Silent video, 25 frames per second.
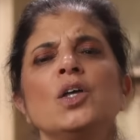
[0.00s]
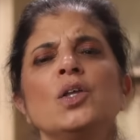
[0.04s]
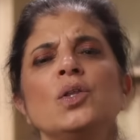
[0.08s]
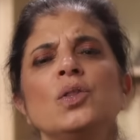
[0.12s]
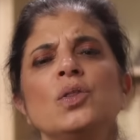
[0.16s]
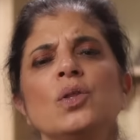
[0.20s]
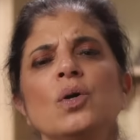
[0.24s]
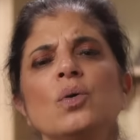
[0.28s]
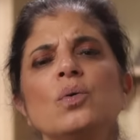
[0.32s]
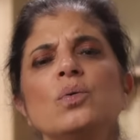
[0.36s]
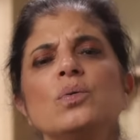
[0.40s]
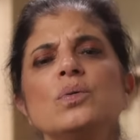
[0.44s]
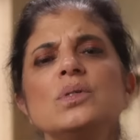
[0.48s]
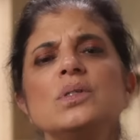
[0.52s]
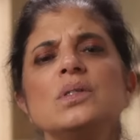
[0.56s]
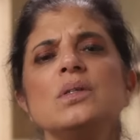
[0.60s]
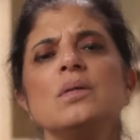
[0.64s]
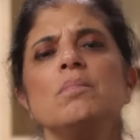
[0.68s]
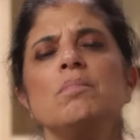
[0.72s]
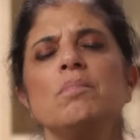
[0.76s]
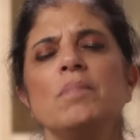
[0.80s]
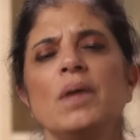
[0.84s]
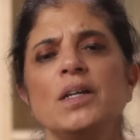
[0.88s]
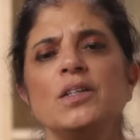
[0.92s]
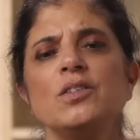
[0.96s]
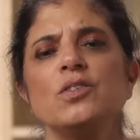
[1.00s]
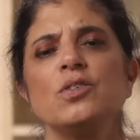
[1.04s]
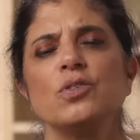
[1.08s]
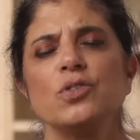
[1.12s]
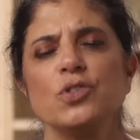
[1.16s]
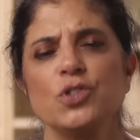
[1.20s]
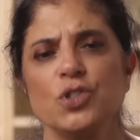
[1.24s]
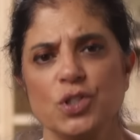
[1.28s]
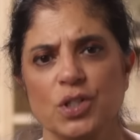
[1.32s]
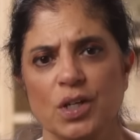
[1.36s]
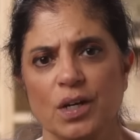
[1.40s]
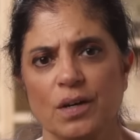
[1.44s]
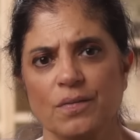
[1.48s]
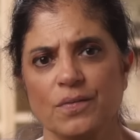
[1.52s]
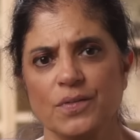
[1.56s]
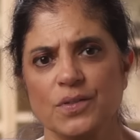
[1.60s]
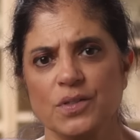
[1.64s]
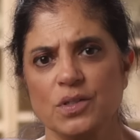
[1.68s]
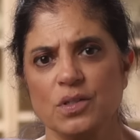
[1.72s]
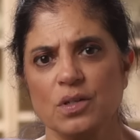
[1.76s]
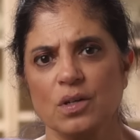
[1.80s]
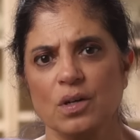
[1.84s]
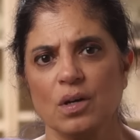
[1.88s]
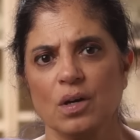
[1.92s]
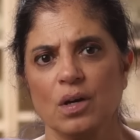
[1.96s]
Those mental
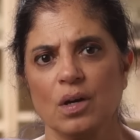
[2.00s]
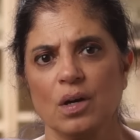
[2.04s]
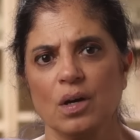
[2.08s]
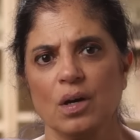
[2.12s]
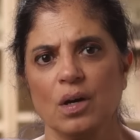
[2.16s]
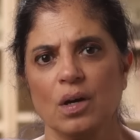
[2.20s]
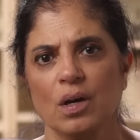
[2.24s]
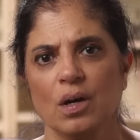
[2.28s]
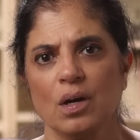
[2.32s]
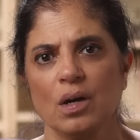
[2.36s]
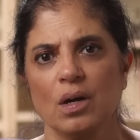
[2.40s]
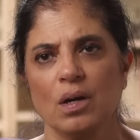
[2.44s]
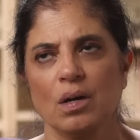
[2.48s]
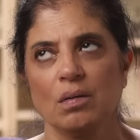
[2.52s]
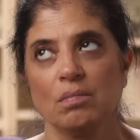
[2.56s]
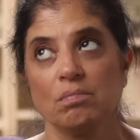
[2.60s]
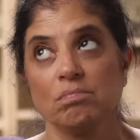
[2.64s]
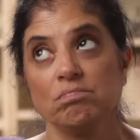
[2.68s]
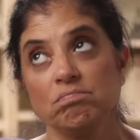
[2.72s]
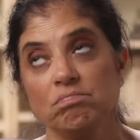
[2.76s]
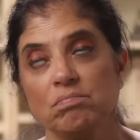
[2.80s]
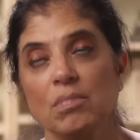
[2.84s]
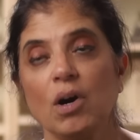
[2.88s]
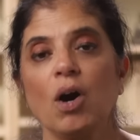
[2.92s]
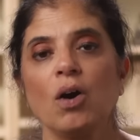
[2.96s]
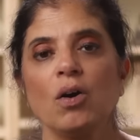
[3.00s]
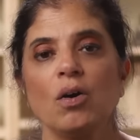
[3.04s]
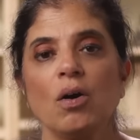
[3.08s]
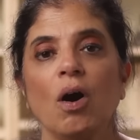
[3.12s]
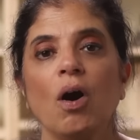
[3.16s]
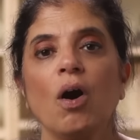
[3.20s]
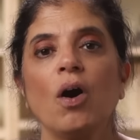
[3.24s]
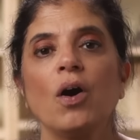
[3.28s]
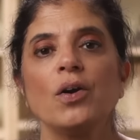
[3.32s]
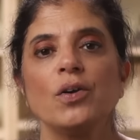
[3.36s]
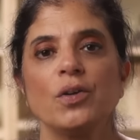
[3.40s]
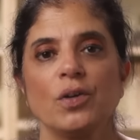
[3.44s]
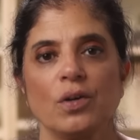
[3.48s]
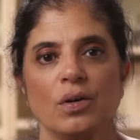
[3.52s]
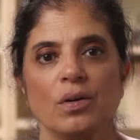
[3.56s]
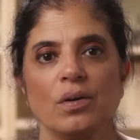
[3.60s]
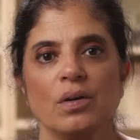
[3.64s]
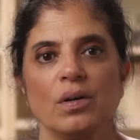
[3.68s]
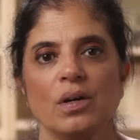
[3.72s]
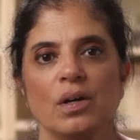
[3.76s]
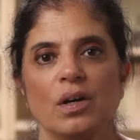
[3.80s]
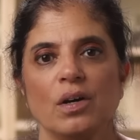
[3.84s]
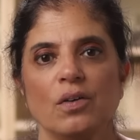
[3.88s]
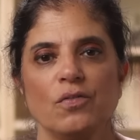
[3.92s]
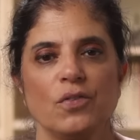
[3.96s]
shifts are harder
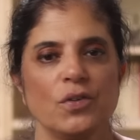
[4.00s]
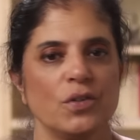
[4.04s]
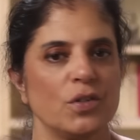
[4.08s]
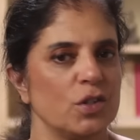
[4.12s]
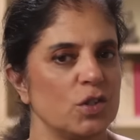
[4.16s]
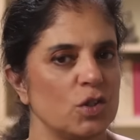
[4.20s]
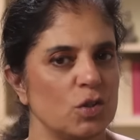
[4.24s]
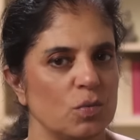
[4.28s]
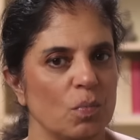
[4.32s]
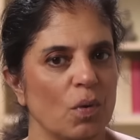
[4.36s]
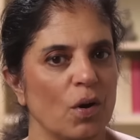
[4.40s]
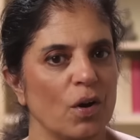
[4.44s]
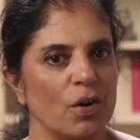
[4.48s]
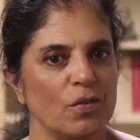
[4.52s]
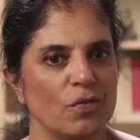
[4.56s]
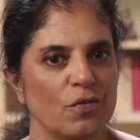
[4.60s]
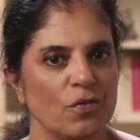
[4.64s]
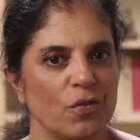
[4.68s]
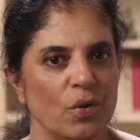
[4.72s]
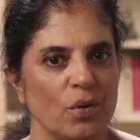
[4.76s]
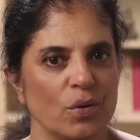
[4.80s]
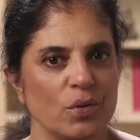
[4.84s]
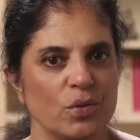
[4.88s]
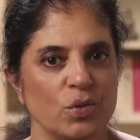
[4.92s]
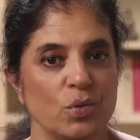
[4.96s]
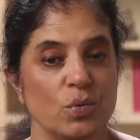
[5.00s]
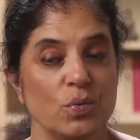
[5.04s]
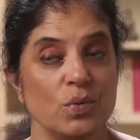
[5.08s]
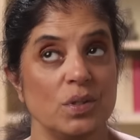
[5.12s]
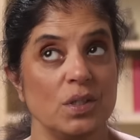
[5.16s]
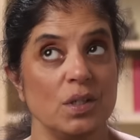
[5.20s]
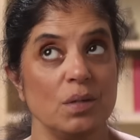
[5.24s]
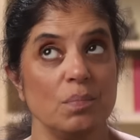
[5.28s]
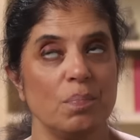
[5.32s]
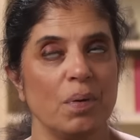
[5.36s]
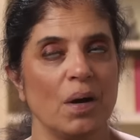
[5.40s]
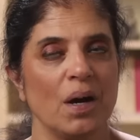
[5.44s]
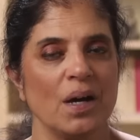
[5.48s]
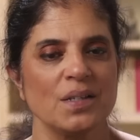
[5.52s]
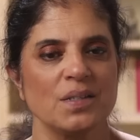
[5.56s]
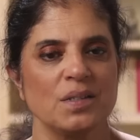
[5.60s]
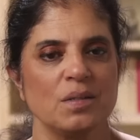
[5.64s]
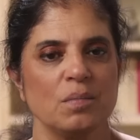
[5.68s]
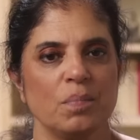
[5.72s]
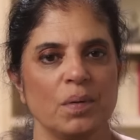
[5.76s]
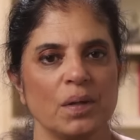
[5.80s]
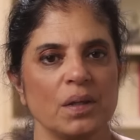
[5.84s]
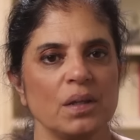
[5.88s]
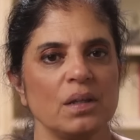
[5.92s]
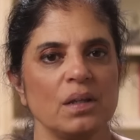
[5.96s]
for the smart folks who see
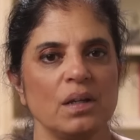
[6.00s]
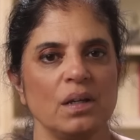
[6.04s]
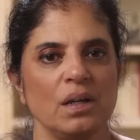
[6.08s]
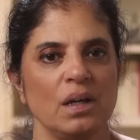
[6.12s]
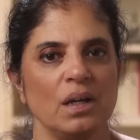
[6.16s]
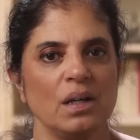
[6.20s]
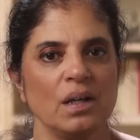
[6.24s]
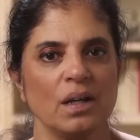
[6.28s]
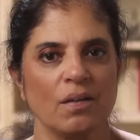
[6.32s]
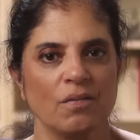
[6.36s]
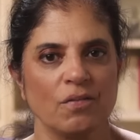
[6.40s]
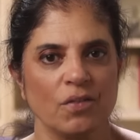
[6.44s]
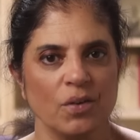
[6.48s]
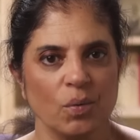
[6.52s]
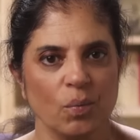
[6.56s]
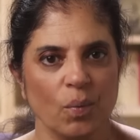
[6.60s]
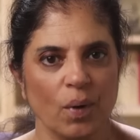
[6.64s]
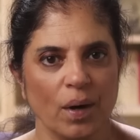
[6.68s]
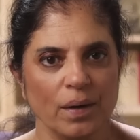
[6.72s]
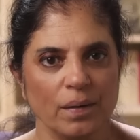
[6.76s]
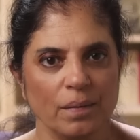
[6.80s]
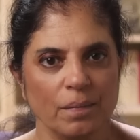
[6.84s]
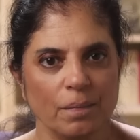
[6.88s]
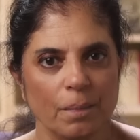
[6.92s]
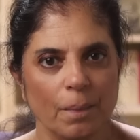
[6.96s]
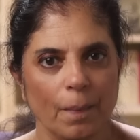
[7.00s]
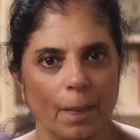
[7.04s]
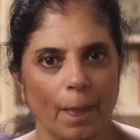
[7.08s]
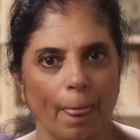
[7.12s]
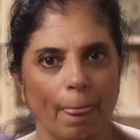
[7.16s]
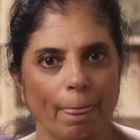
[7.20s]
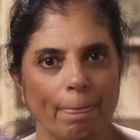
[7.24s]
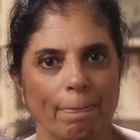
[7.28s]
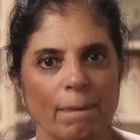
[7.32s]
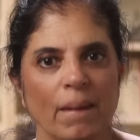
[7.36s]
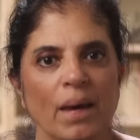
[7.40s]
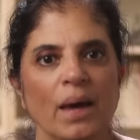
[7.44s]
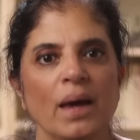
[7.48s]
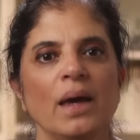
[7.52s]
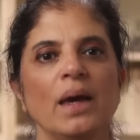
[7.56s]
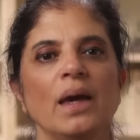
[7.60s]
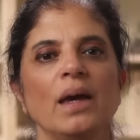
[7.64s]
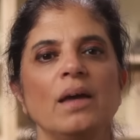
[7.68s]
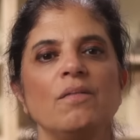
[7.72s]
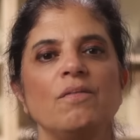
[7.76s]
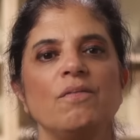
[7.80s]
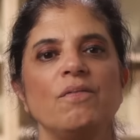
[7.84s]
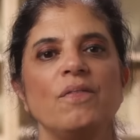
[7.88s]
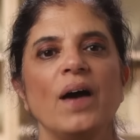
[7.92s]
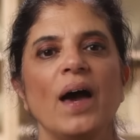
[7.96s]
possibility in everyone.
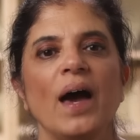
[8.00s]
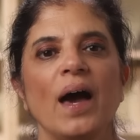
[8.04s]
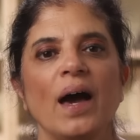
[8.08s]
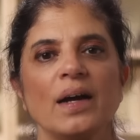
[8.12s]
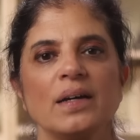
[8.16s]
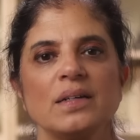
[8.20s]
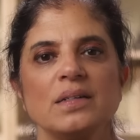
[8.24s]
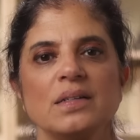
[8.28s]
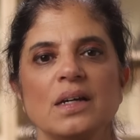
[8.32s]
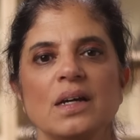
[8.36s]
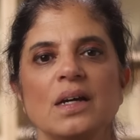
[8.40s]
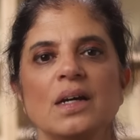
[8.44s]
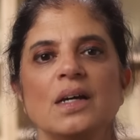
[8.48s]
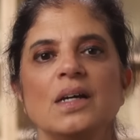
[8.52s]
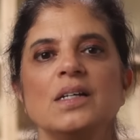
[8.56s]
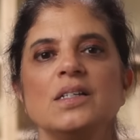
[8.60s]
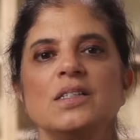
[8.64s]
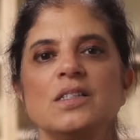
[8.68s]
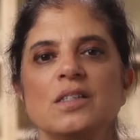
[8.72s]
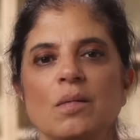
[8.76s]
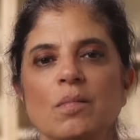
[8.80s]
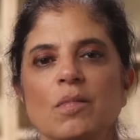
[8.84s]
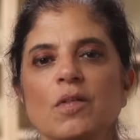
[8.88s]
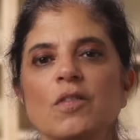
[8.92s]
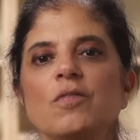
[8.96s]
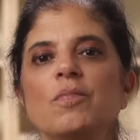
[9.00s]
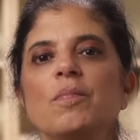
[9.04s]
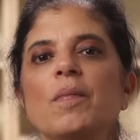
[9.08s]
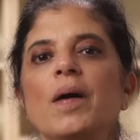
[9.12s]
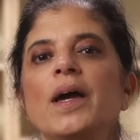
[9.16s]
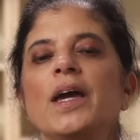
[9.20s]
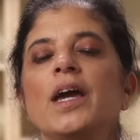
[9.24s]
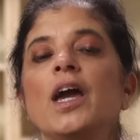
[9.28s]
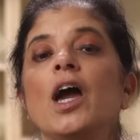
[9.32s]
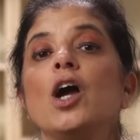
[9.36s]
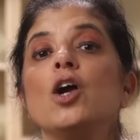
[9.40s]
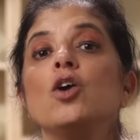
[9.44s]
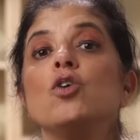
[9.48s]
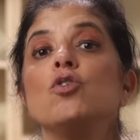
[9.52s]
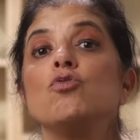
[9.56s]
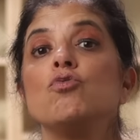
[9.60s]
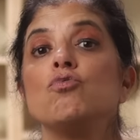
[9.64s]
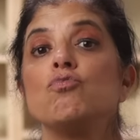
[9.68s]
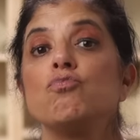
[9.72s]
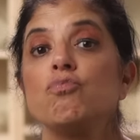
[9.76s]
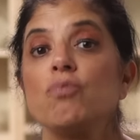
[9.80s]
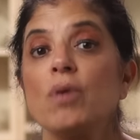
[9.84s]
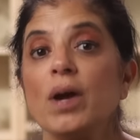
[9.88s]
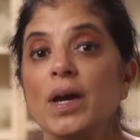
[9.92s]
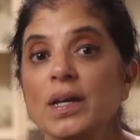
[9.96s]
In fact, some of my
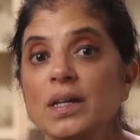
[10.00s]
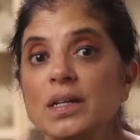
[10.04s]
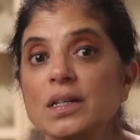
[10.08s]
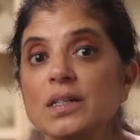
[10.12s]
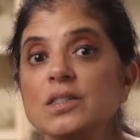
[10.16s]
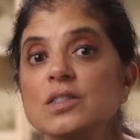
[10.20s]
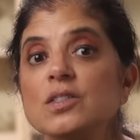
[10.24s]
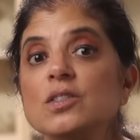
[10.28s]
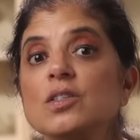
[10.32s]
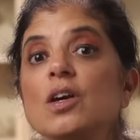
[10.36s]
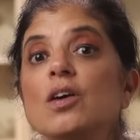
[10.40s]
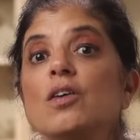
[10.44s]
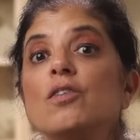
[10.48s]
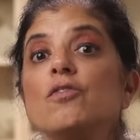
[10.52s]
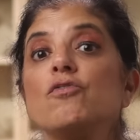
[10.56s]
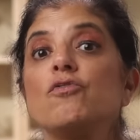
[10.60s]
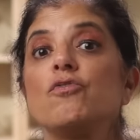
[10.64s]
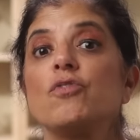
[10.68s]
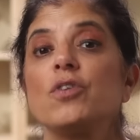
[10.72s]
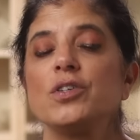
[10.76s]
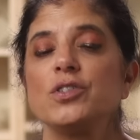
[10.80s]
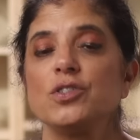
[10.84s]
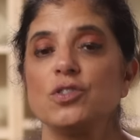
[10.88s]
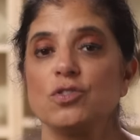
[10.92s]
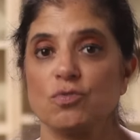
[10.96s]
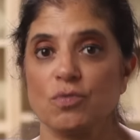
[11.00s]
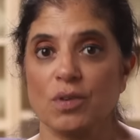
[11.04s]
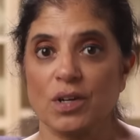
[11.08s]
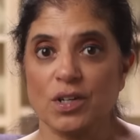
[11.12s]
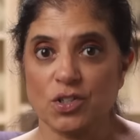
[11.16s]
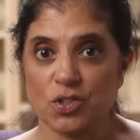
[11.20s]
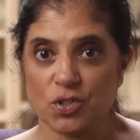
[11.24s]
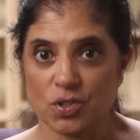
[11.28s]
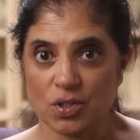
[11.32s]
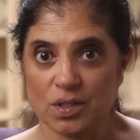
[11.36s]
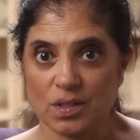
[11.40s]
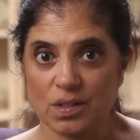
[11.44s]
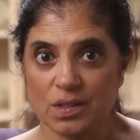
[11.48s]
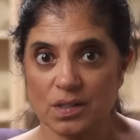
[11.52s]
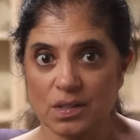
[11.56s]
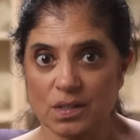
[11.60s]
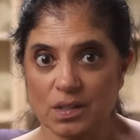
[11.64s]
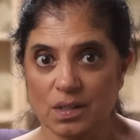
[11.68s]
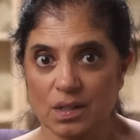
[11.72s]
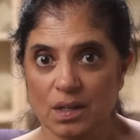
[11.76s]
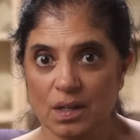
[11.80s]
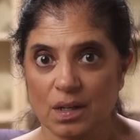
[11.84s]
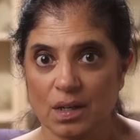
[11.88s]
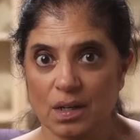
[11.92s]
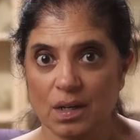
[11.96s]
greatest
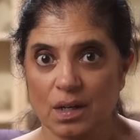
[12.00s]
frustrations